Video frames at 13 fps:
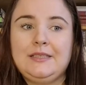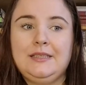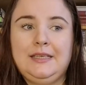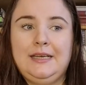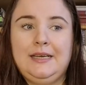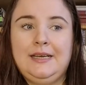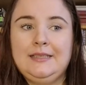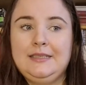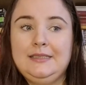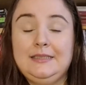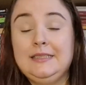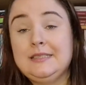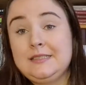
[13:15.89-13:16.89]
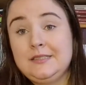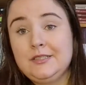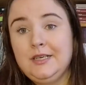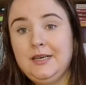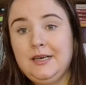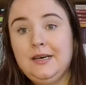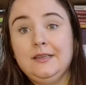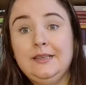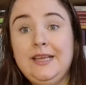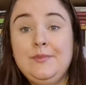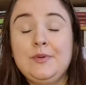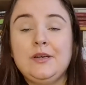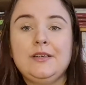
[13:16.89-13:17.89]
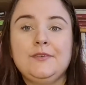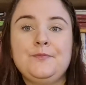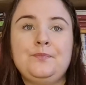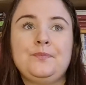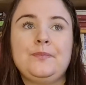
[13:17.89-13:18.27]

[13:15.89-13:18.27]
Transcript: that is his uh, neighbor.